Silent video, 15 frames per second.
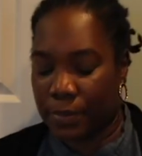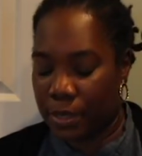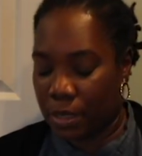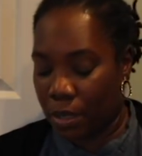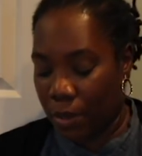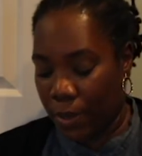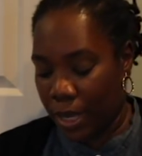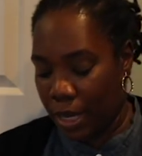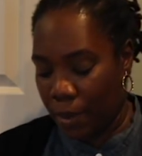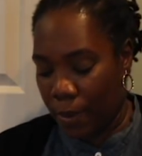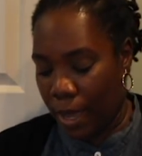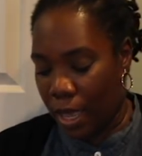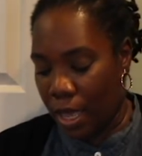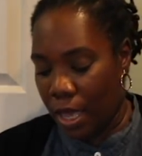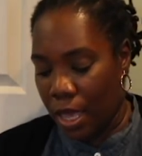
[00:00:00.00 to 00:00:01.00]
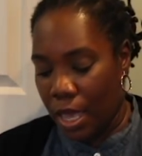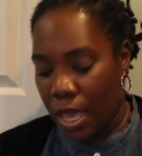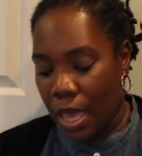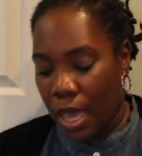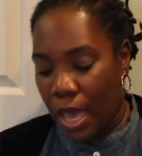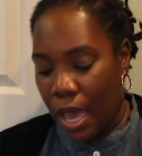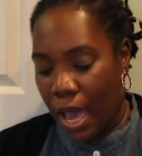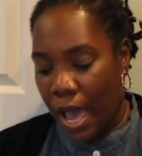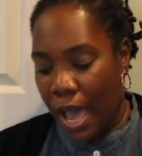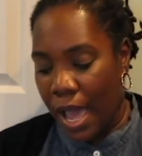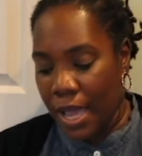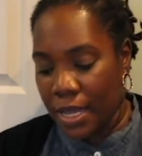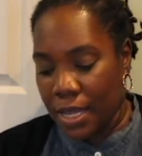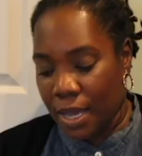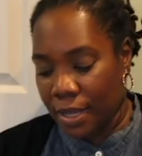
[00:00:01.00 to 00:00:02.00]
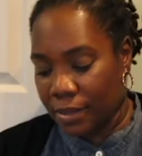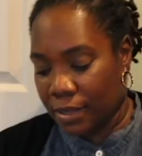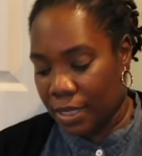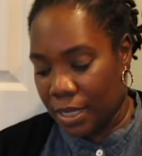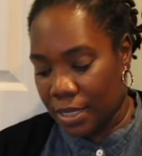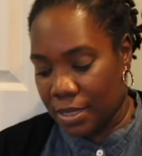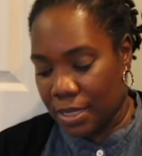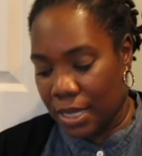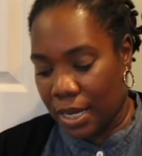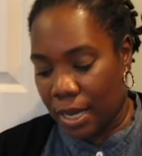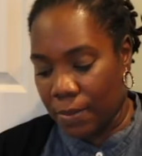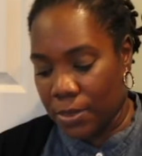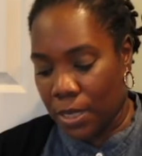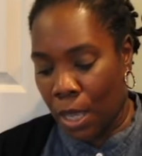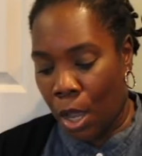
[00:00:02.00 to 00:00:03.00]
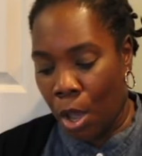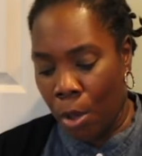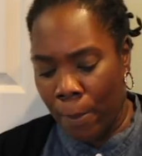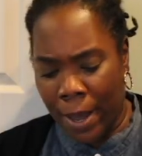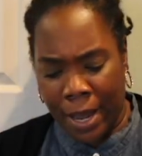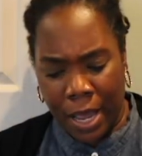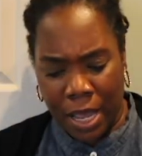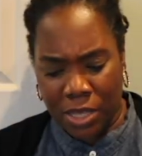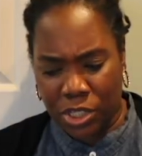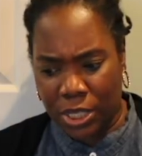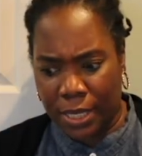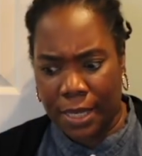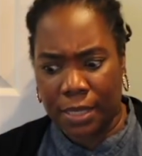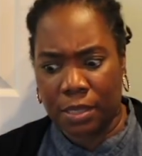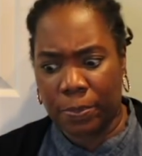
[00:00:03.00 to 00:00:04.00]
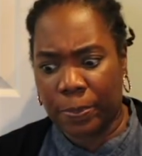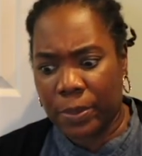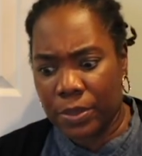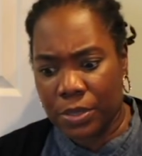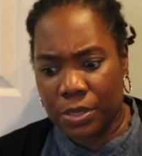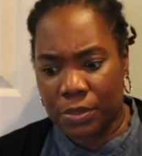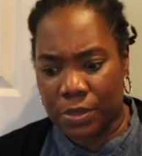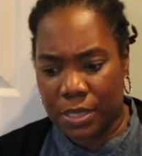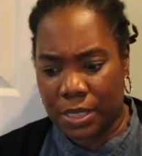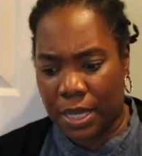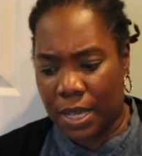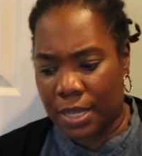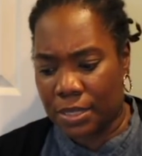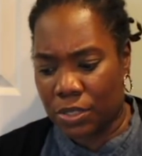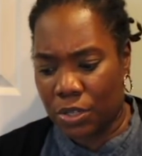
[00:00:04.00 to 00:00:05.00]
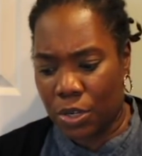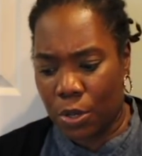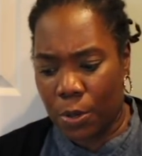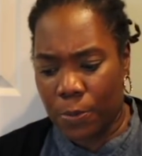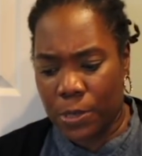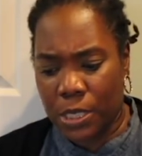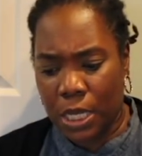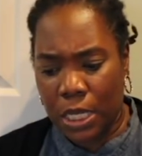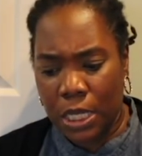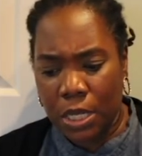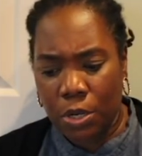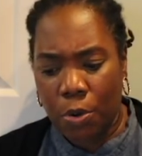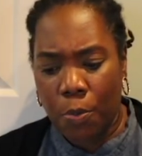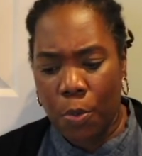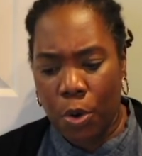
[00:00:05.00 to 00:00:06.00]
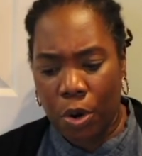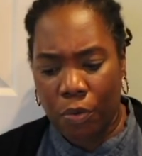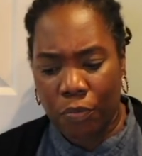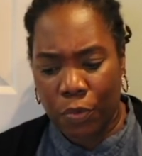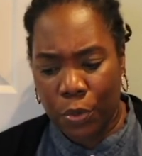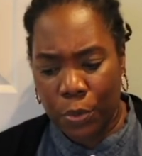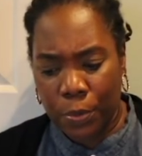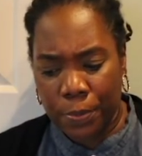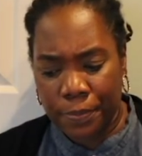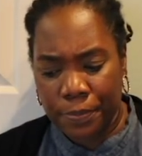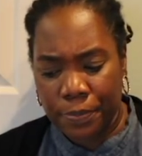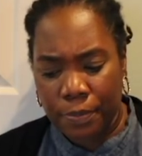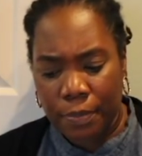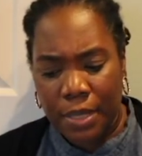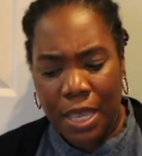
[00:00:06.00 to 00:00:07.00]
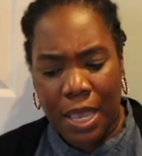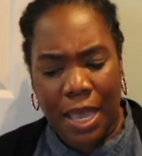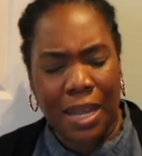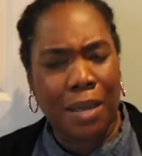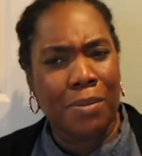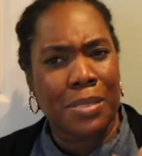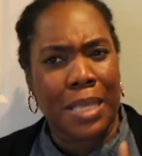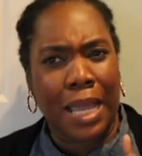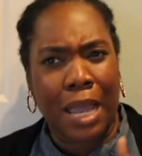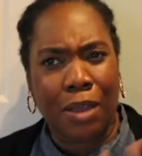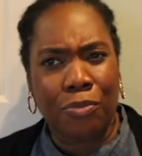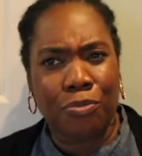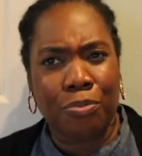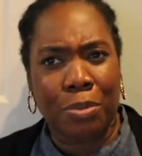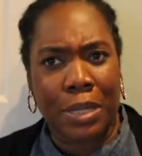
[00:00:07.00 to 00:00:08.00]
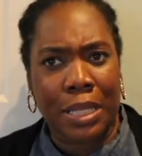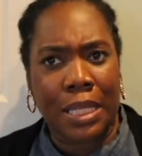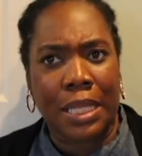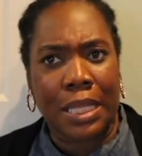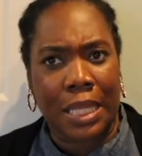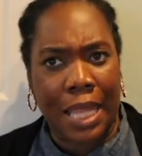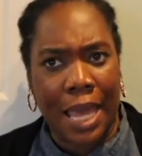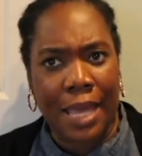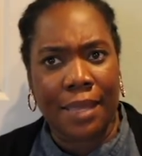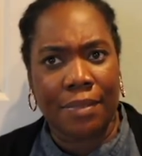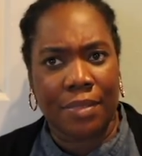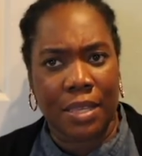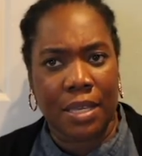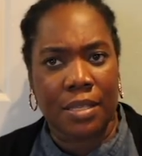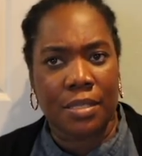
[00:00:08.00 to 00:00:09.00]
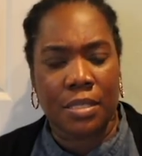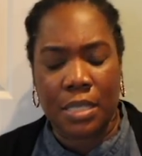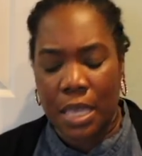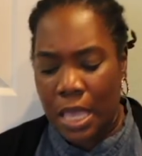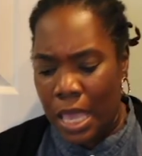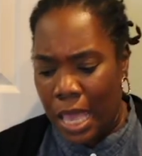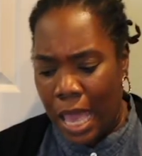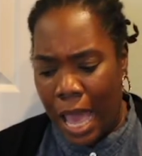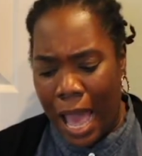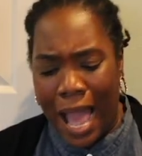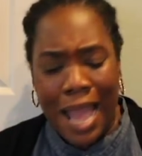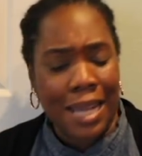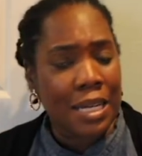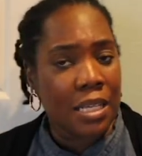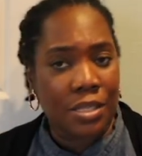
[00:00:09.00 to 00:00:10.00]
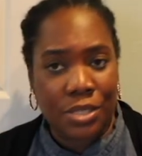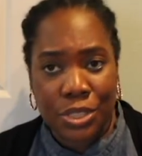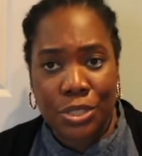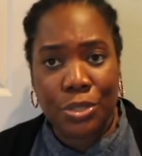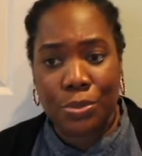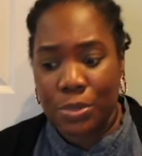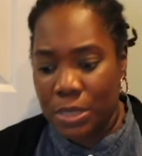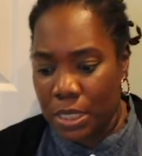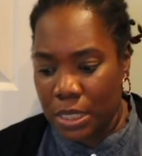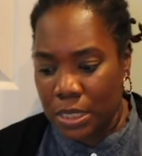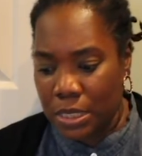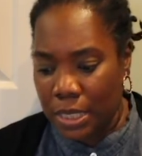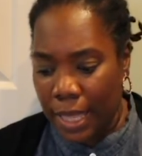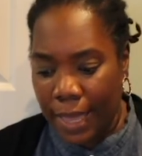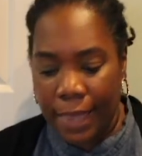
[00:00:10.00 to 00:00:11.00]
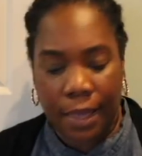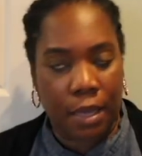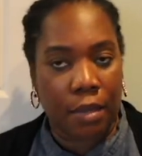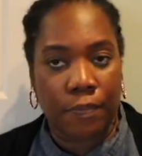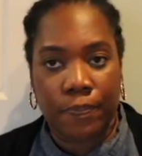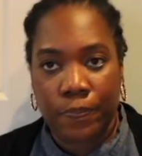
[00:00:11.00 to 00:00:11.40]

So anyway, I got this and I was like, oh my gosh, I like the personal size. You know, it was a little more room, and I was like, I really like this. I need to use this like